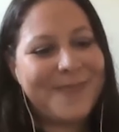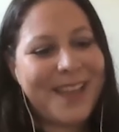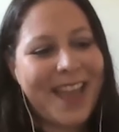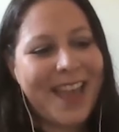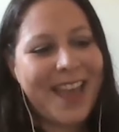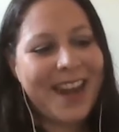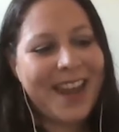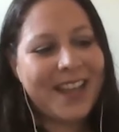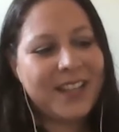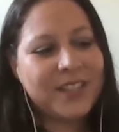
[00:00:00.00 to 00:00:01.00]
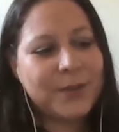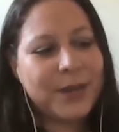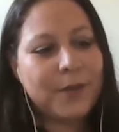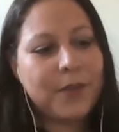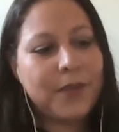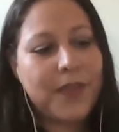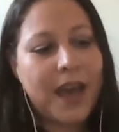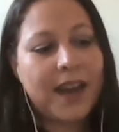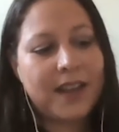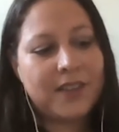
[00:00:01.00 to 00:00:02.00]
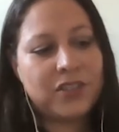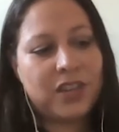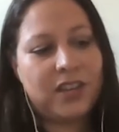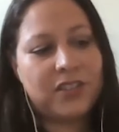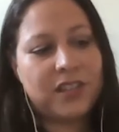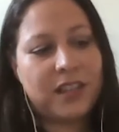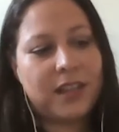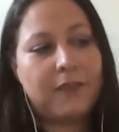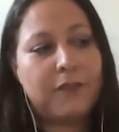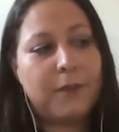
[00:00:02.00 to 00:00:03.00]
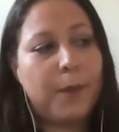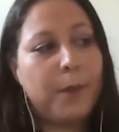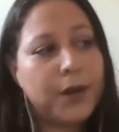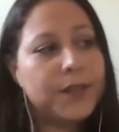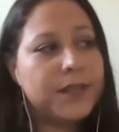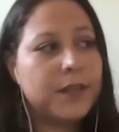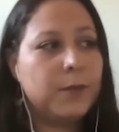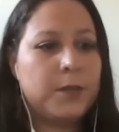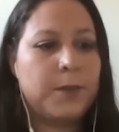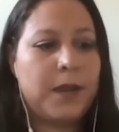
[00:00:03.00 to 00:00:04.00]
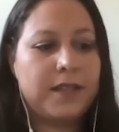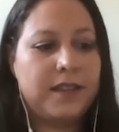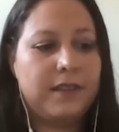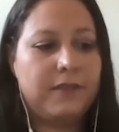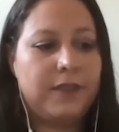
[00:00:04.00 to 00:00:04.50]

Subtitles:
And so I know that that has changed. And then like from a personal perspective,